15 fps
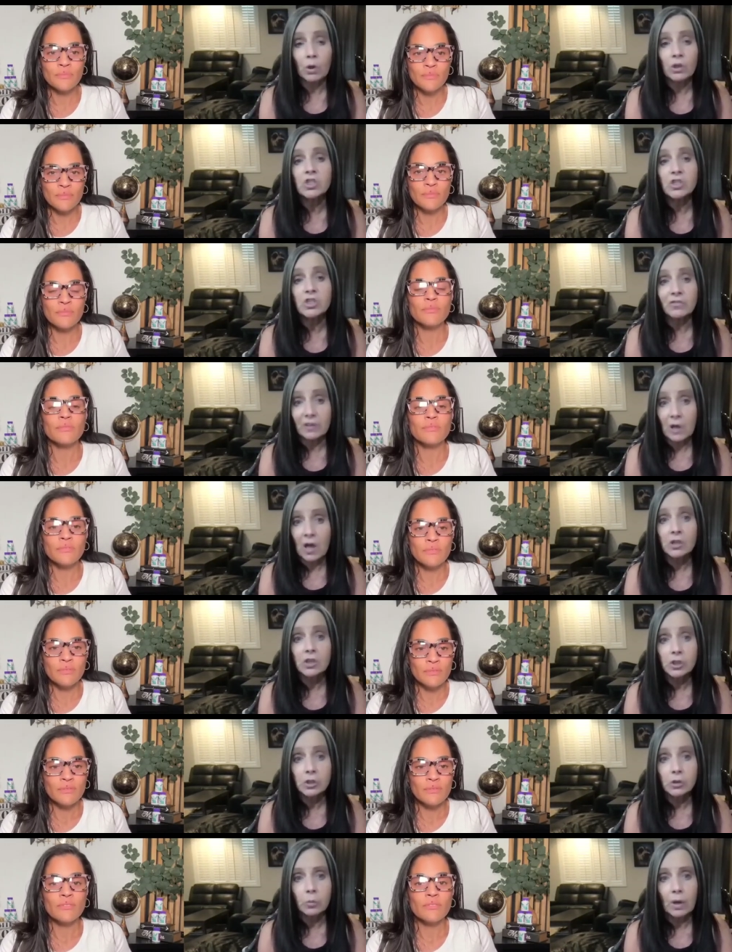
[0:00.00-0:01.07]
Speaker 1: once you've
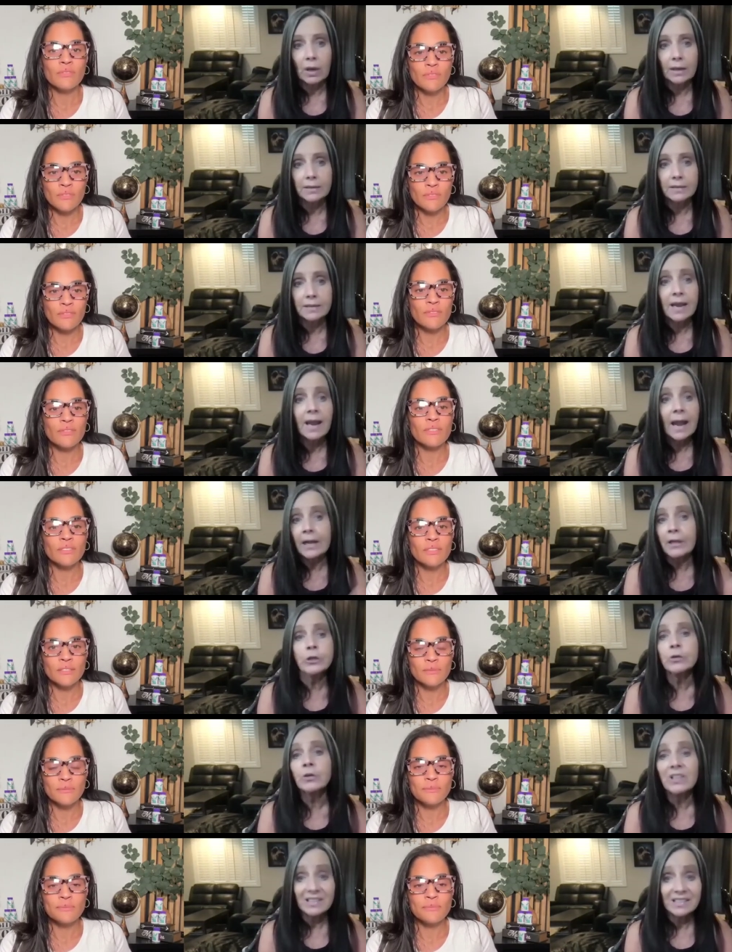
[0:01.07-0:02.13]
lost your weight and
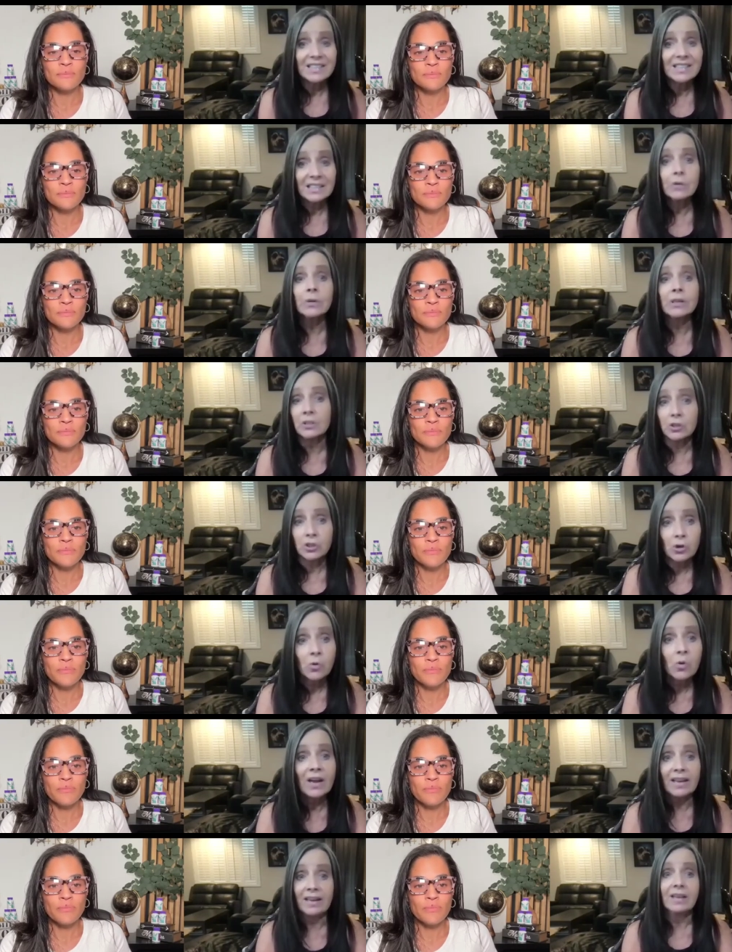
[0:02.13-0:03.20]
you can still
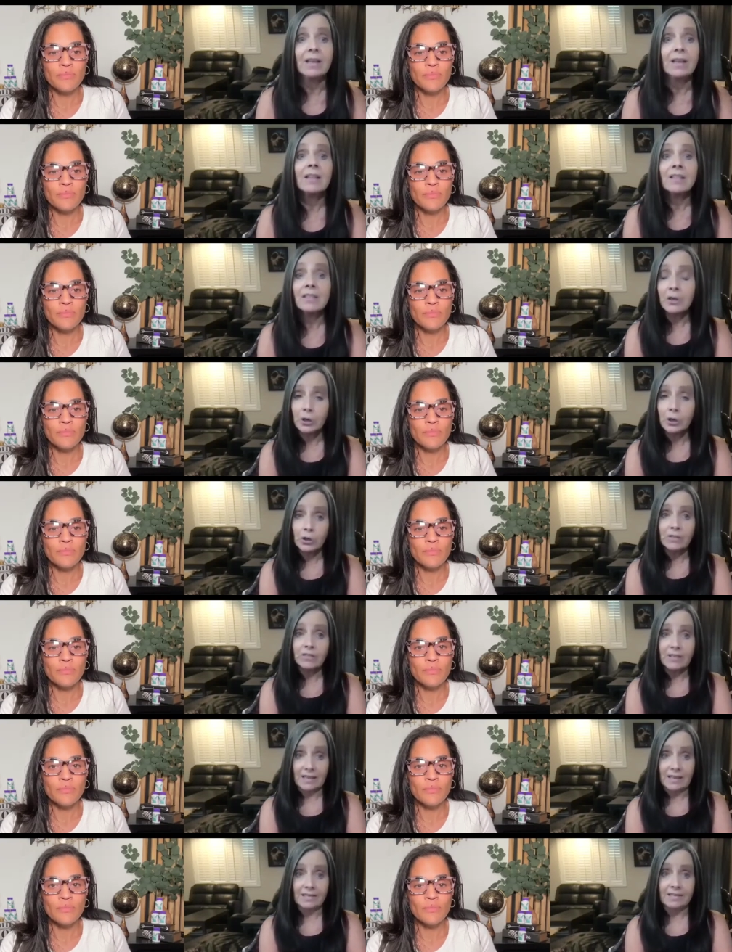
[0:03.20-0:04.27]
enjoy the good
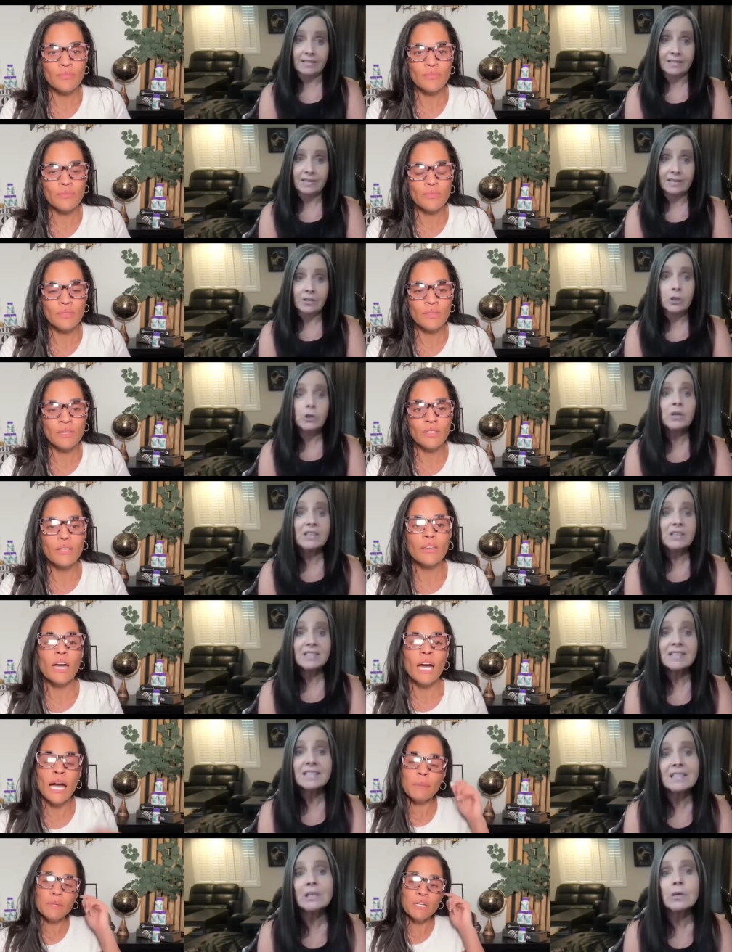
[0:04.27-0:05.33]
things. You can
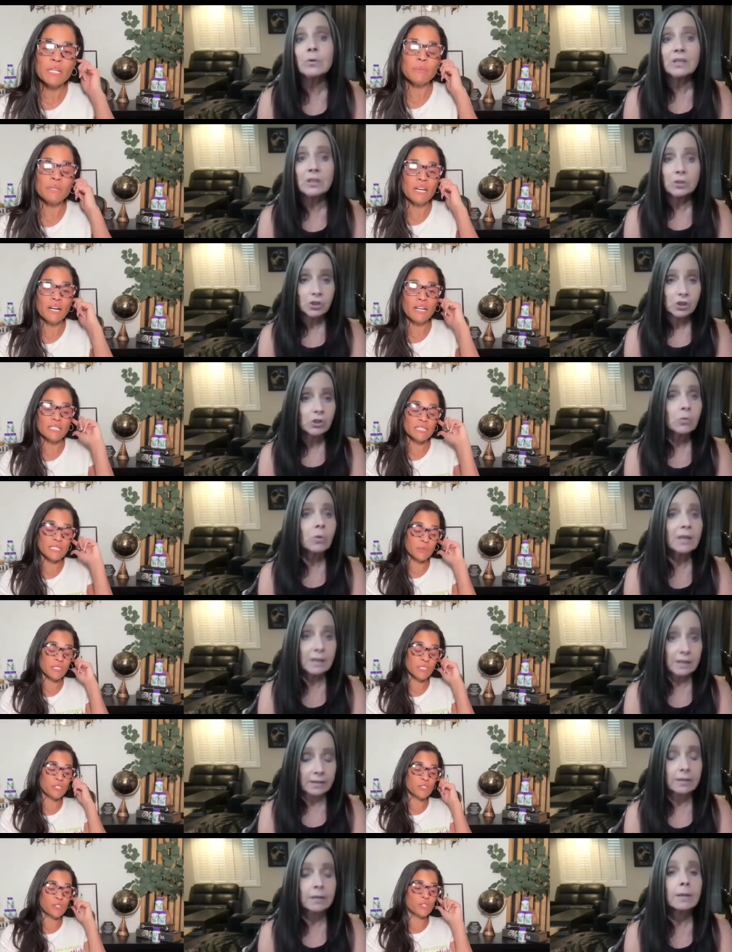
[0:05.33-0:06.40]
still be honest
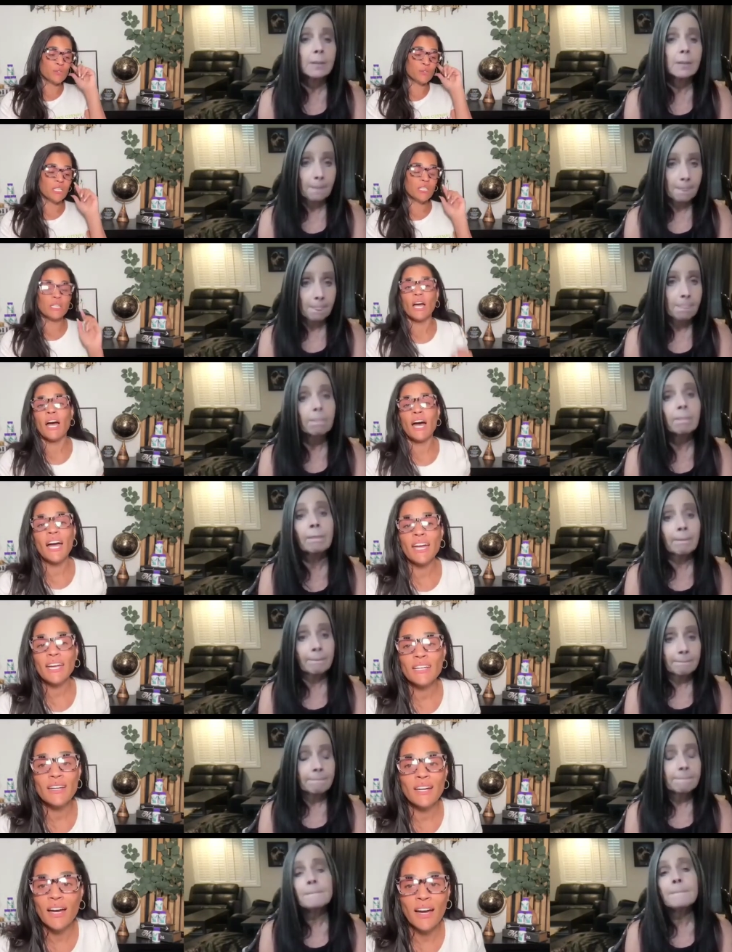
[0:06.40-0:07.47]
Speaker 2: with you, Judy.
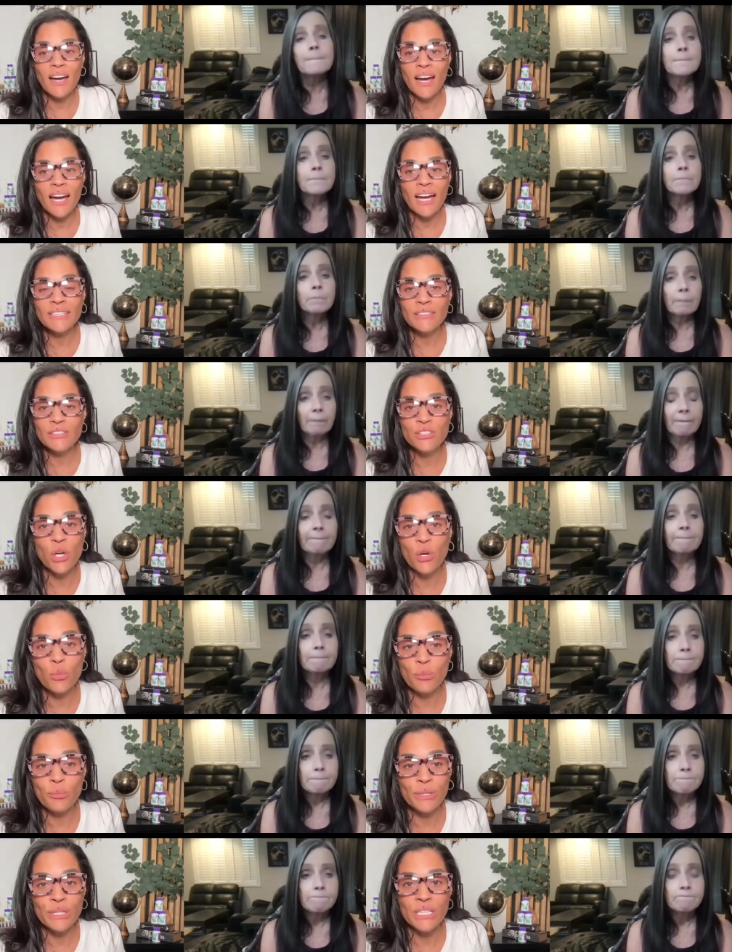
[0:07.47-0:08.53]
I I
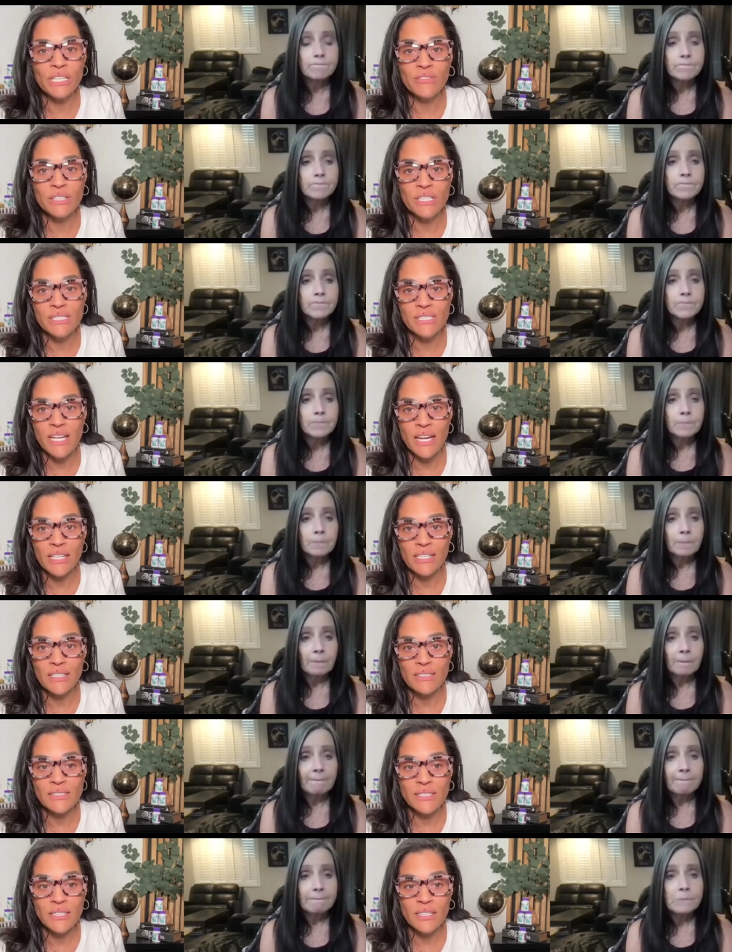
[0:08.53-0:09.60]
don't believe in a
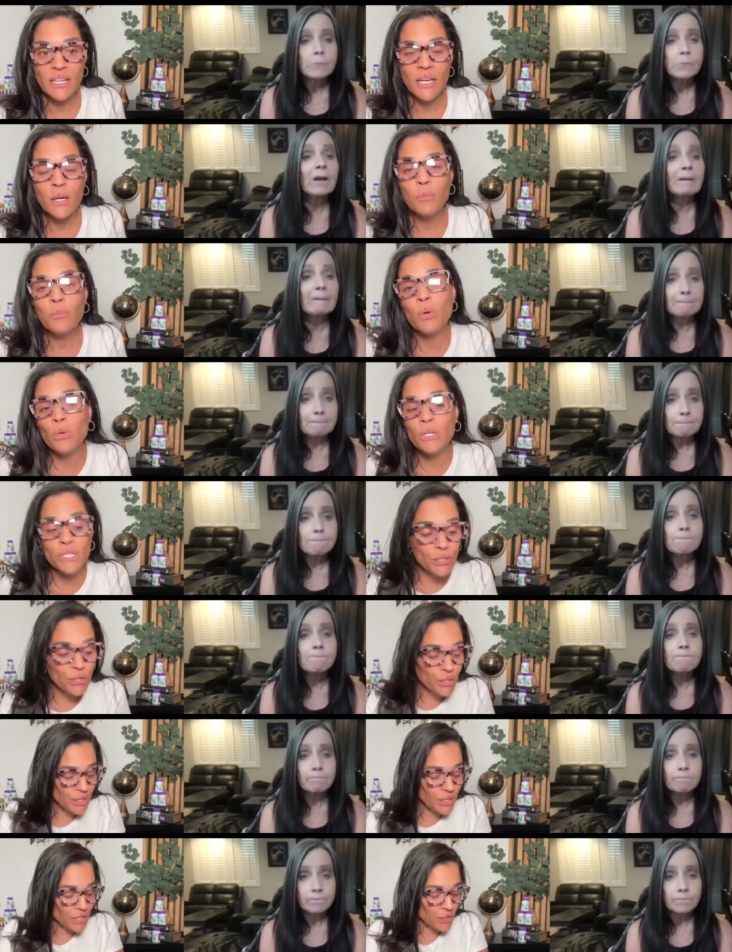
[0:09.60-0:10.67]
diet. Right. But what
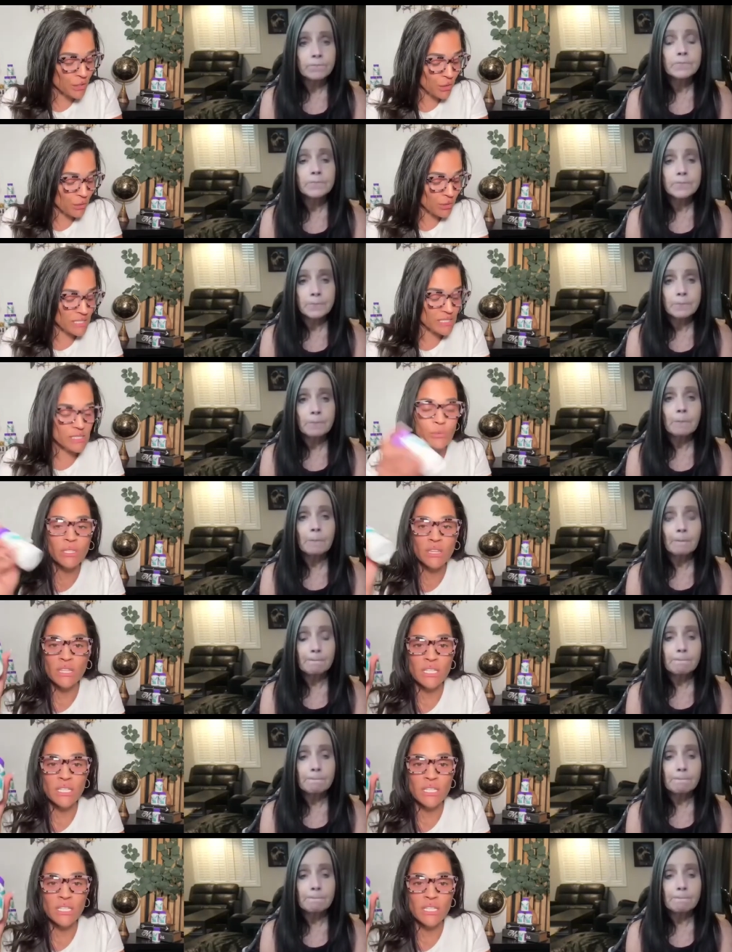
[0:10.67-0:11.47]
you're going to notice with